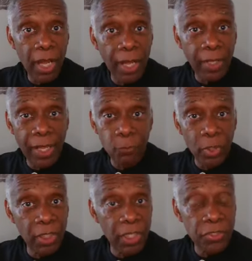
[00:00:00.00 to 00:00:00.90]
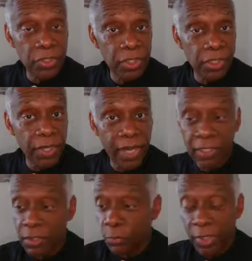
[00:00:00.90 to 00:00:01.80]
and what lunch and dinner I
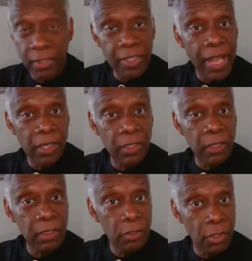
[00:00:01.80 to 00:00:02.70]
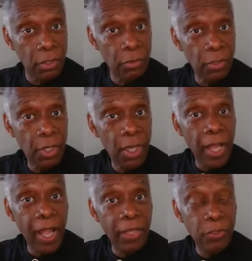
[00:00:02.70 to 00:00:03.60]
need to written down,
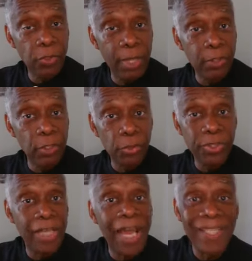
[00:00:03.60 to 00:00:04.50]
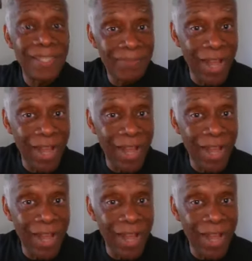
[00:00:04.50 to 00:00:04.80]
and you let me know tonight.